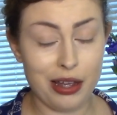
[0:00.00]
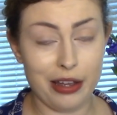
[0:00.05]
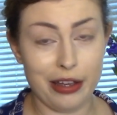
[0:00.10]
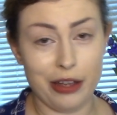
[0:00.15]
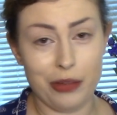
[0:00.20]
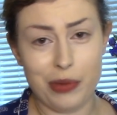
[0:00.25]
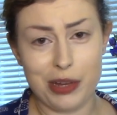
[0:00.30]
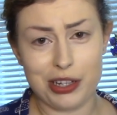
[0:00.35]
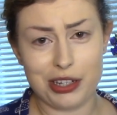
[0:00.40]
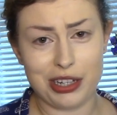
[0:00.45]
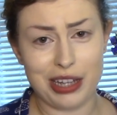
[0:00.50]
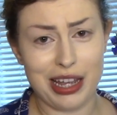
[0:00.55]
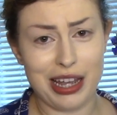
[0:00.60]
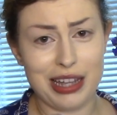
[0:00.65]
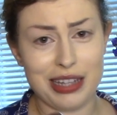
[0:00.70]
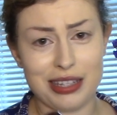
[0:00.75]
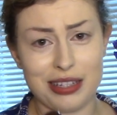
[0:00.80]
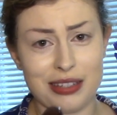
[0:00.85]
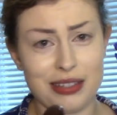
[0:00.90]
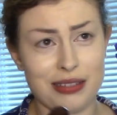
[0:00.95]
In which
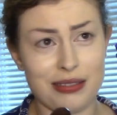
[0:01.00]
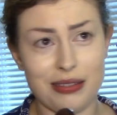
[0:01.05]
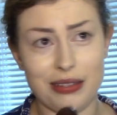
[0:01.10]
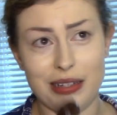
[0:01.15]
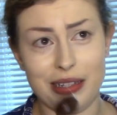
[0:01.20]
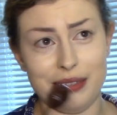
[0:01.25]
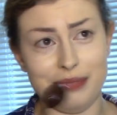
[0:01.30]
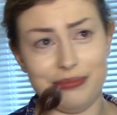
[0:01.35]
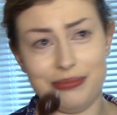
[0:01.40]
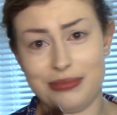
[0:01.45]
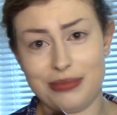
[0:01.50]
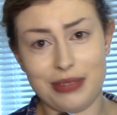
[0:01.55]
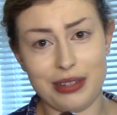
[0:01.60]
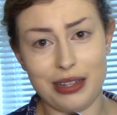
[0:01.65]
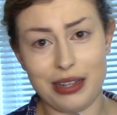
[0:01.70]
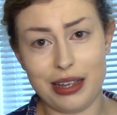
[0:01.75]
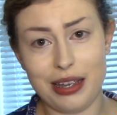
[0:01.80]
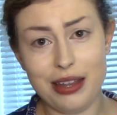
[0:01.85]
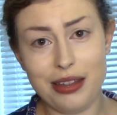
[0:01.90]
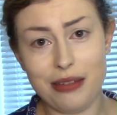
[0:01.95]
case, like,
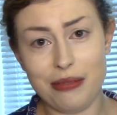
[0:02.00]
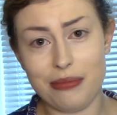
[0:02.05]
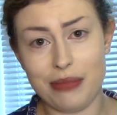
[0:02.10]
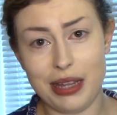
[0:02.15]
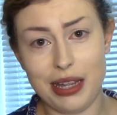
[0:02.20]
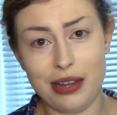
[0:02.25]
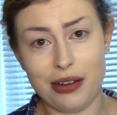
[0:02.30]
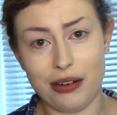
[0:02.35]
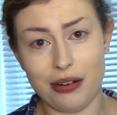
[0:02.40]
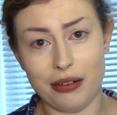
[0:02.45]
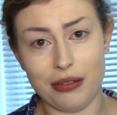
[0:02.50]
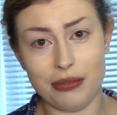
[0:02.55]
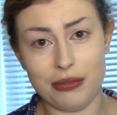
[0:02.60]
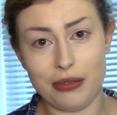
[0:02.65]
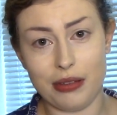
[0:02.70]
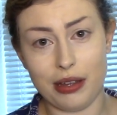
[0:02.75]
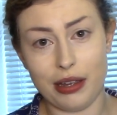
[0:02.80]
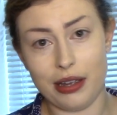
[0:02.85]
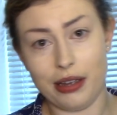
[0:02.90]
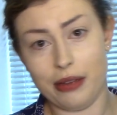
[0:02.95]
either me or
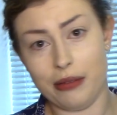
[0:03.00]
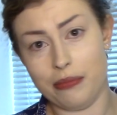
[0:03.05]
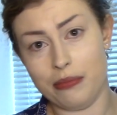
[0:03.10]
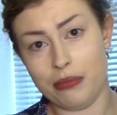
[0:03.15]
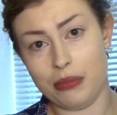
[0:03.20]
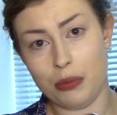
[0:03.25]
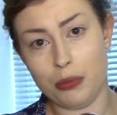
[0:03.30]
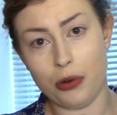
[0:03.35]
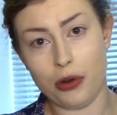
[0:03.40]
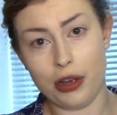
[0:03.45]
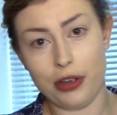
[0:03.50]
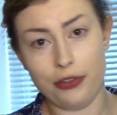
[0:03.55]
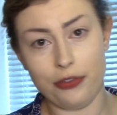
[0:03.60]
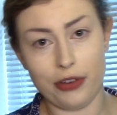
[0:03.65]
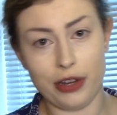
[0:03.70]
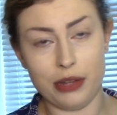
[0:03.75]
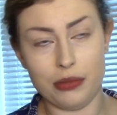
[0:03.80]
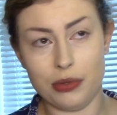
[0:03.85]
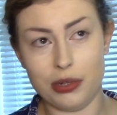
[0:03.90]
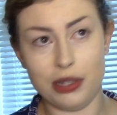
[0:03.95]
a
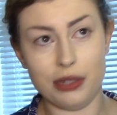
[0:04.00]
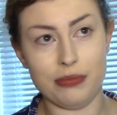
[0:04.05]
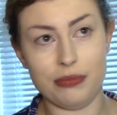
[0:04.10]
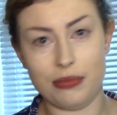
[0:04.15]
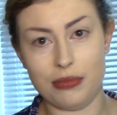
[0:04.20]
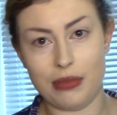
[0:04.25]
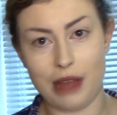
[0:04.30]
boyfriend would have